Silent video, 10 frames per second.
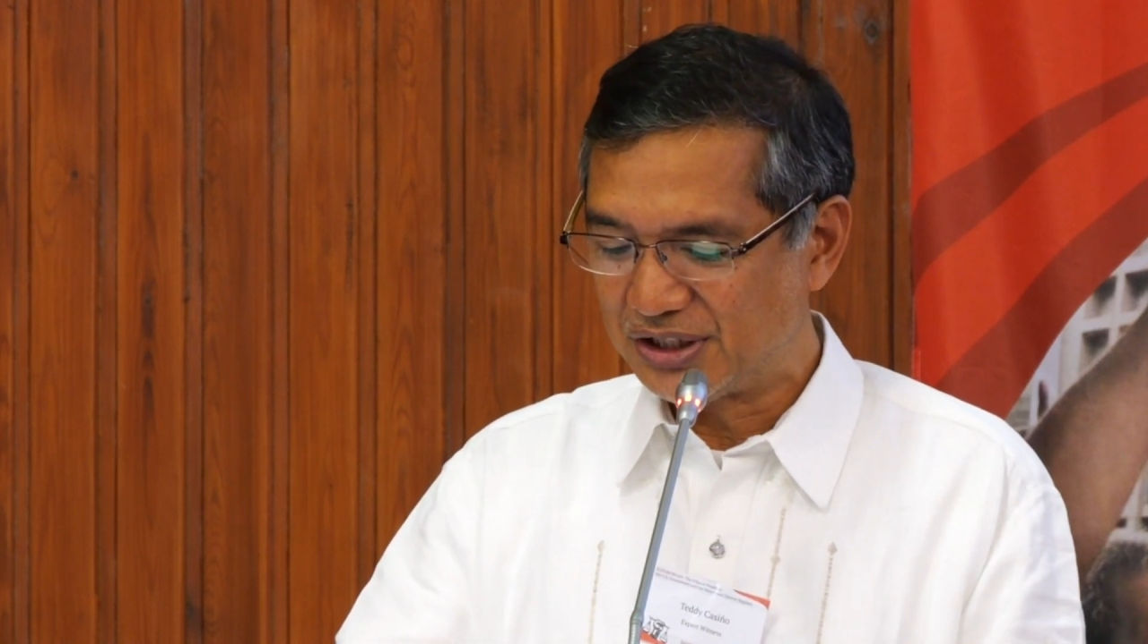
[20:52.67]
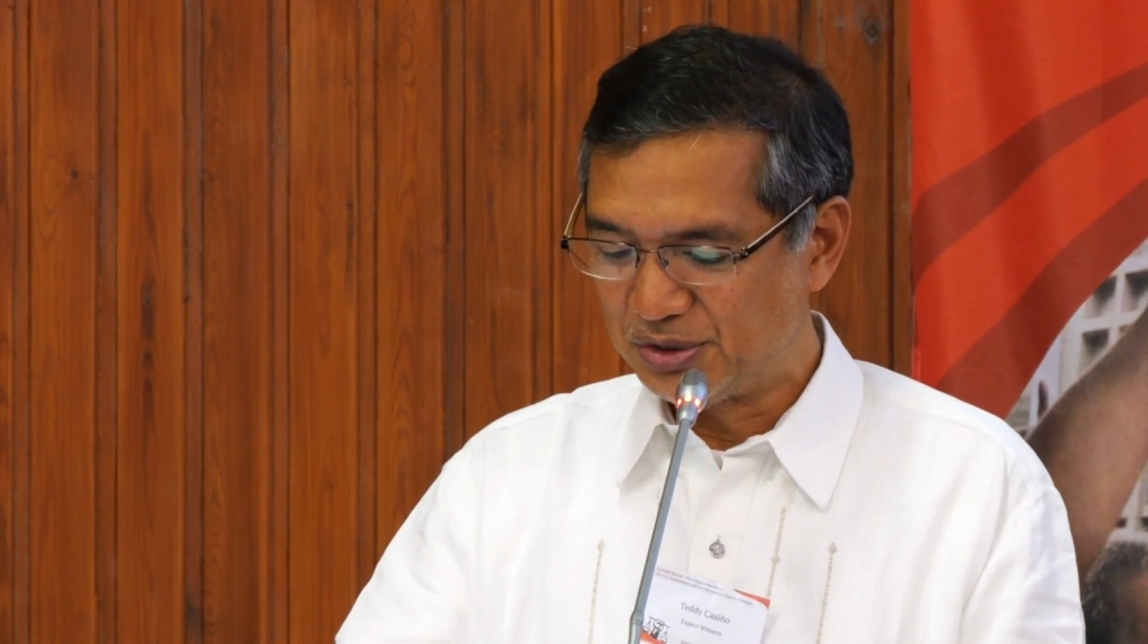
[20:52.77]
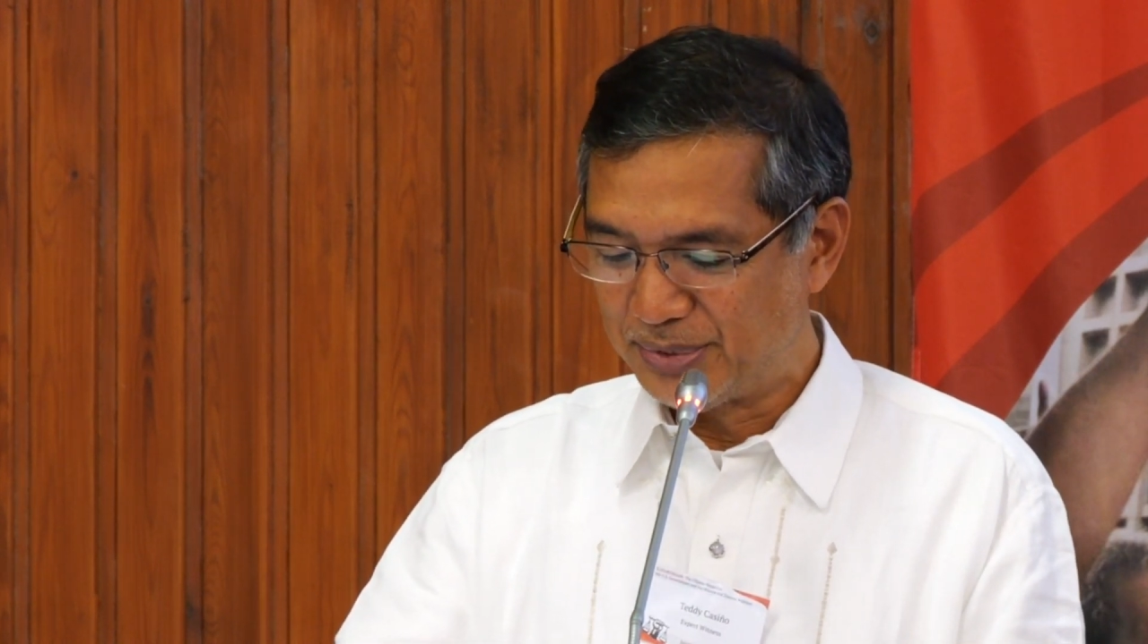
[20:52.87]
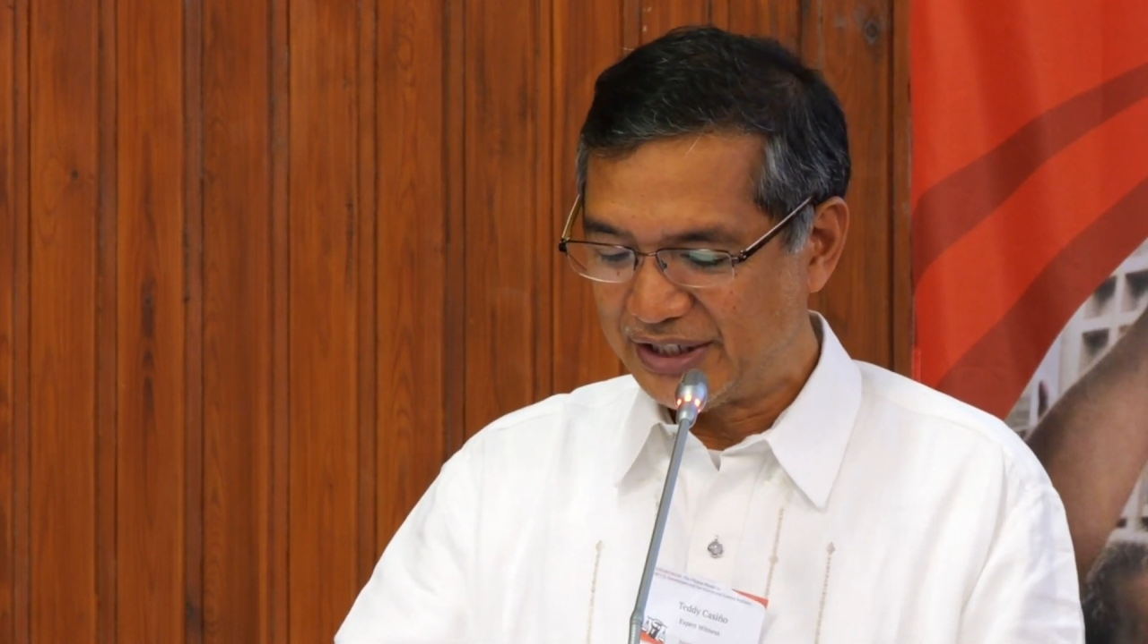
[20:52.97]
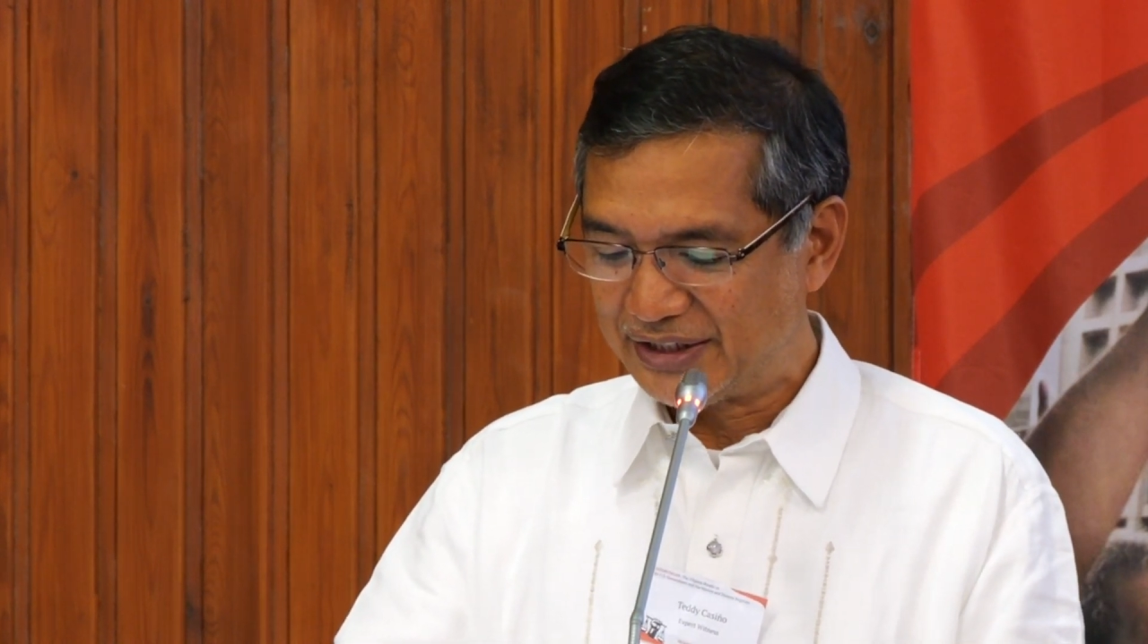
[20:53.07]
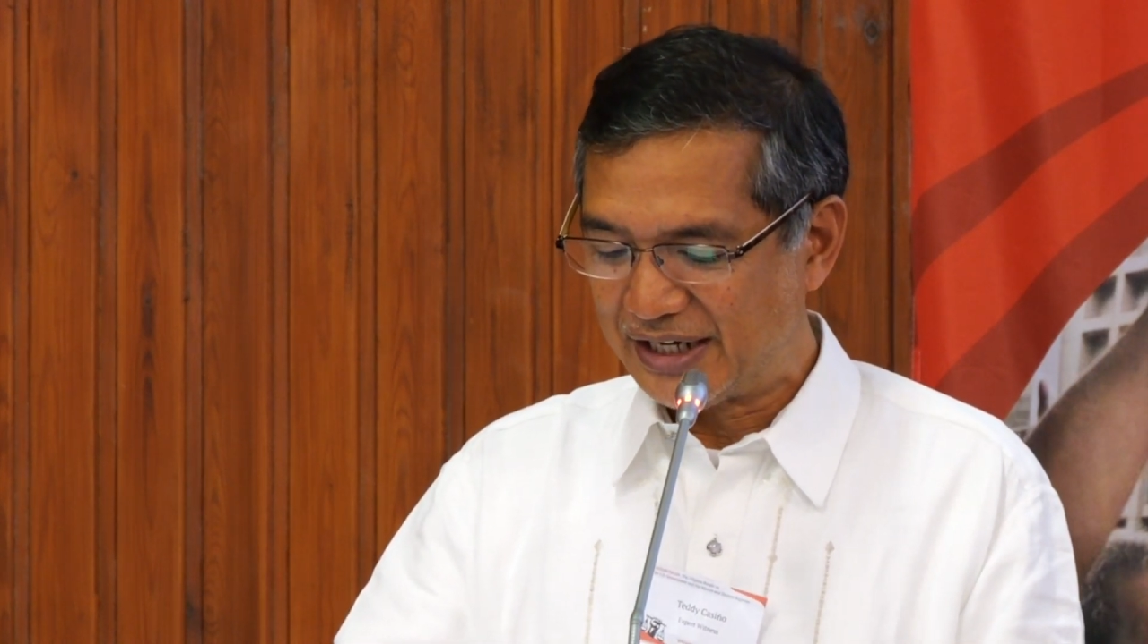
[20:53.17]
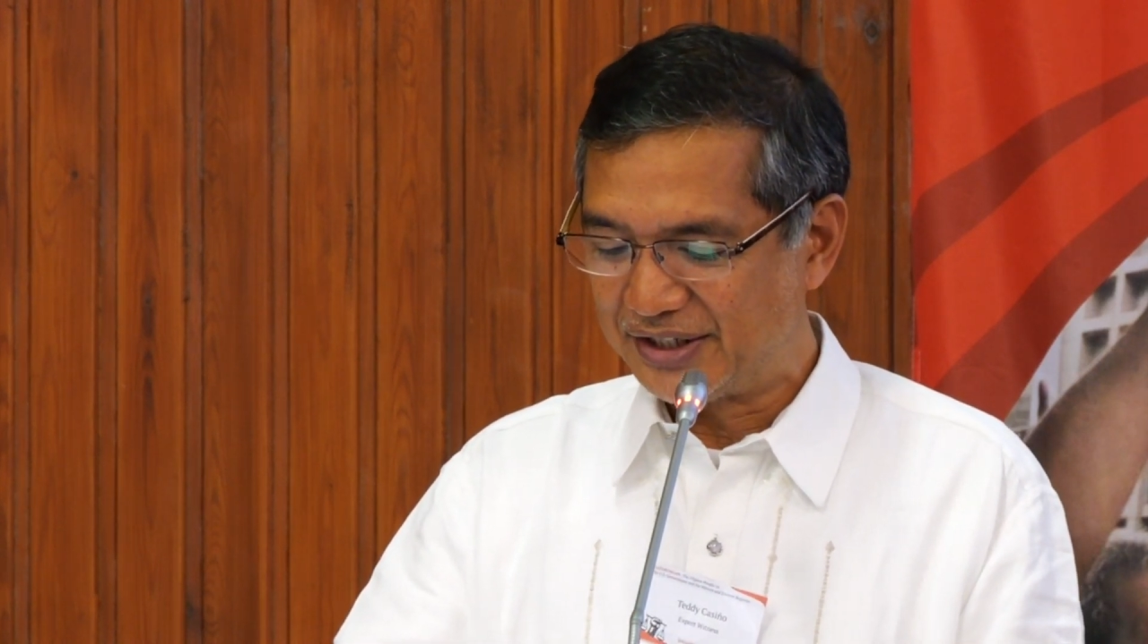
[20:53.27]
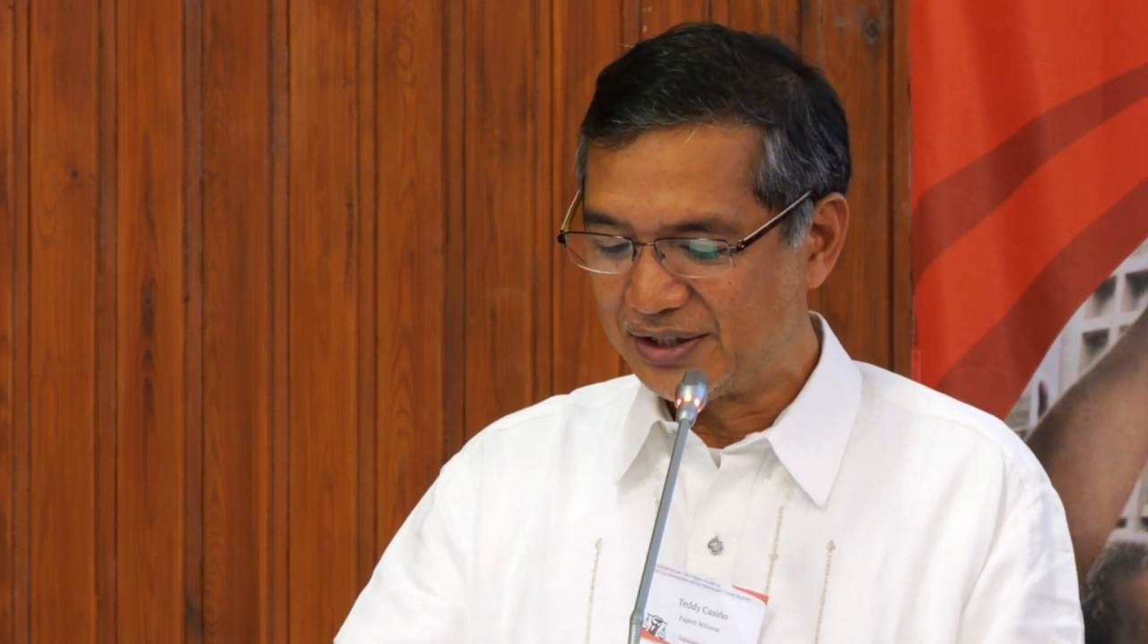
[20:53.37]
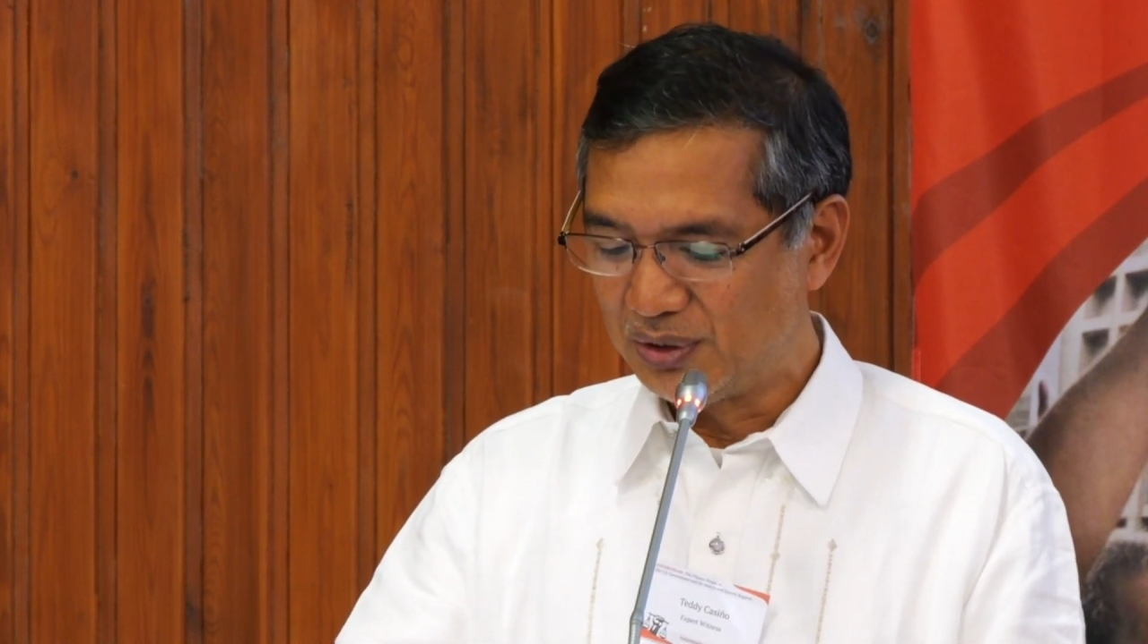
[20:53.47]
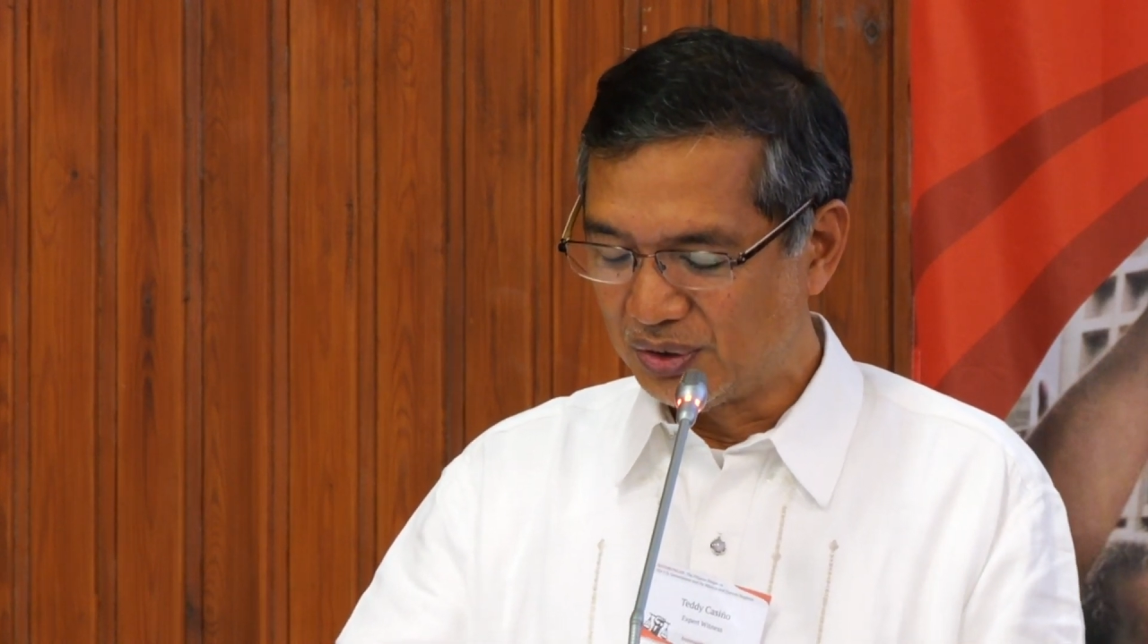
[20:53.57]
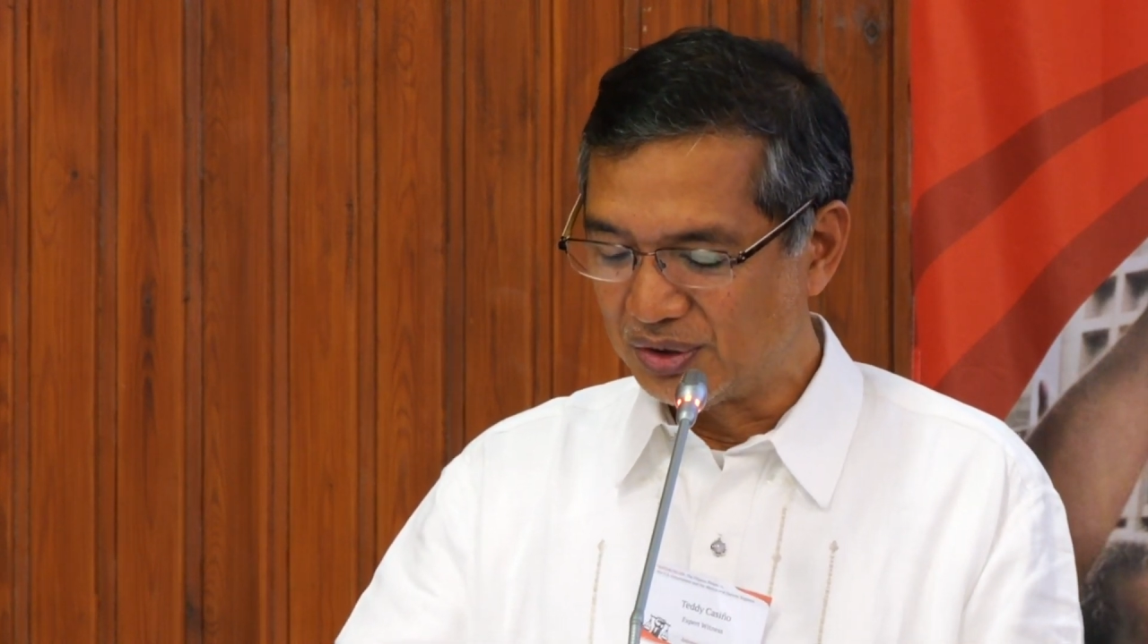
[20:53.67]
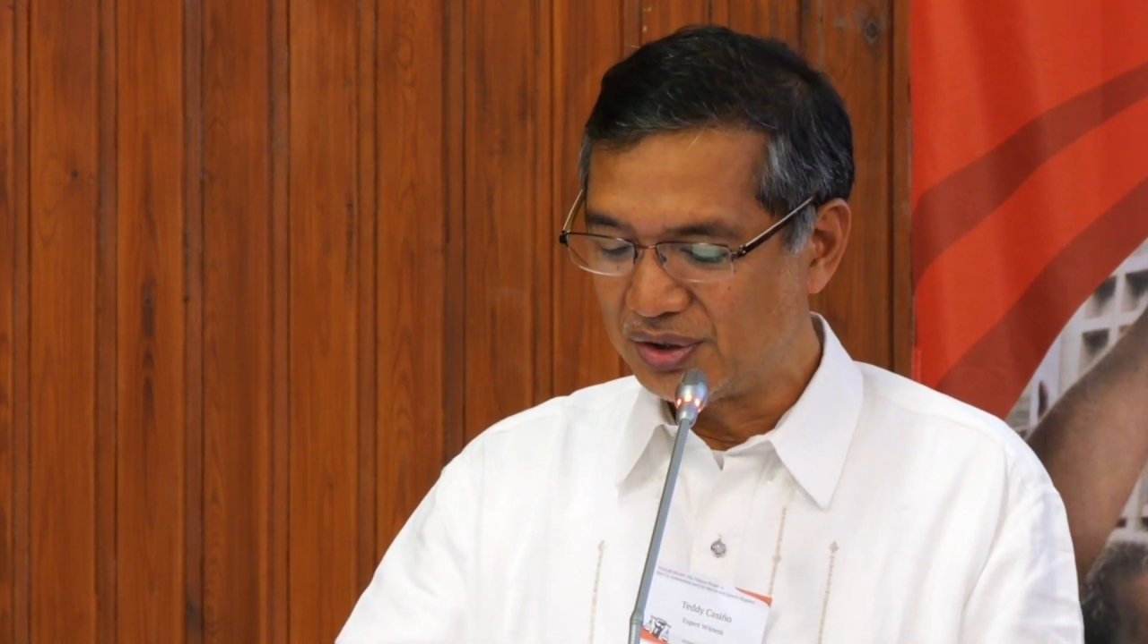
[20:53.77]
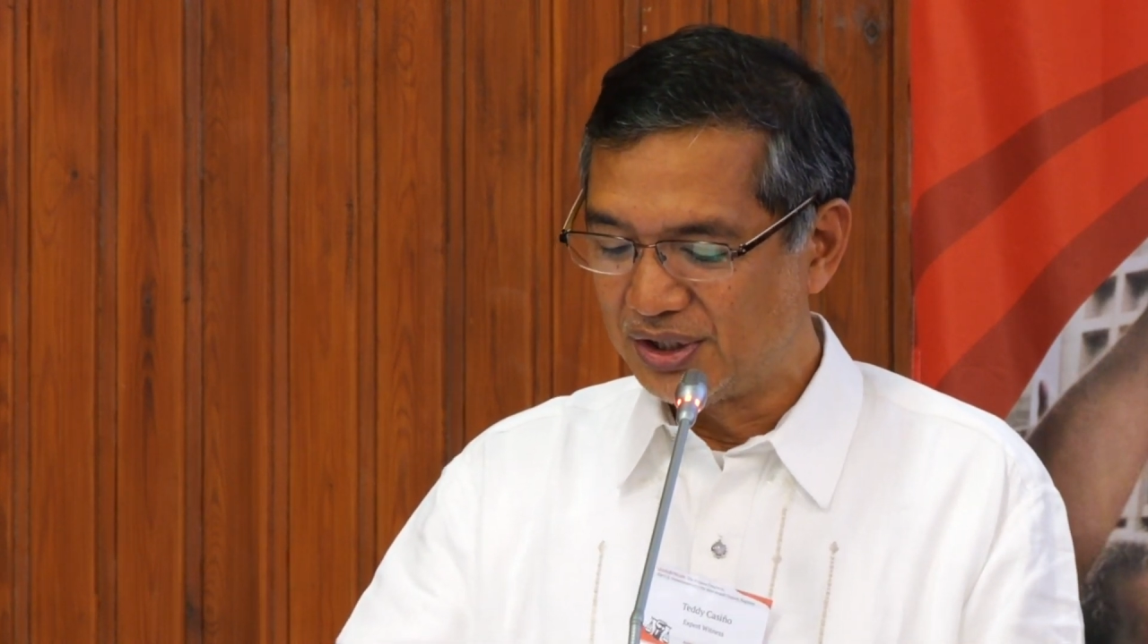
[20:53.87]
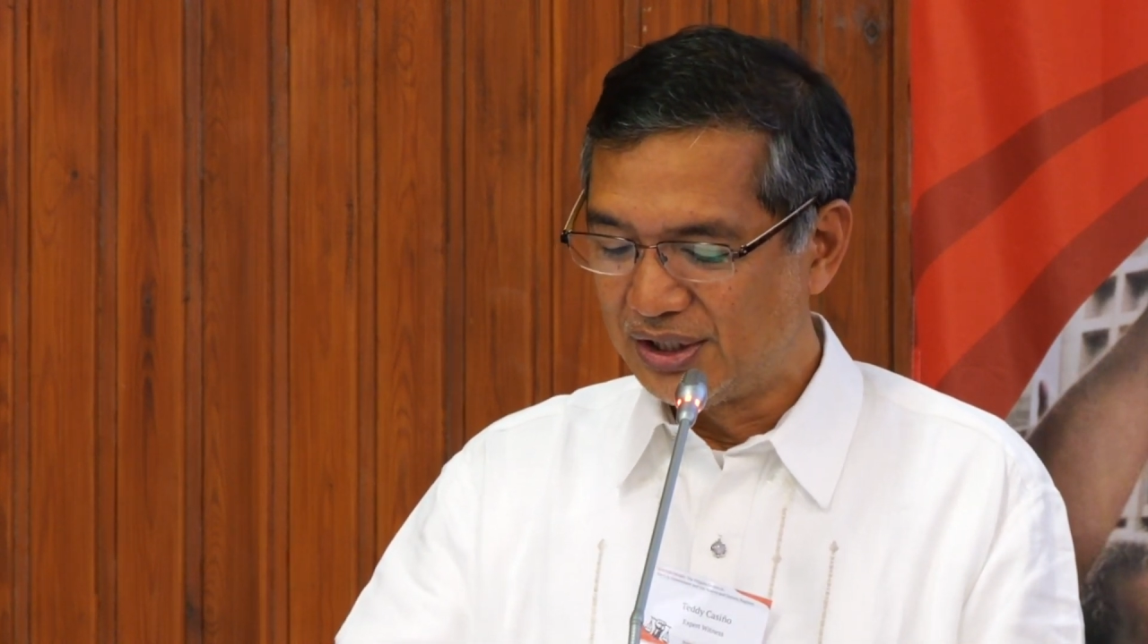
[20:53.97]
Humanitarian Law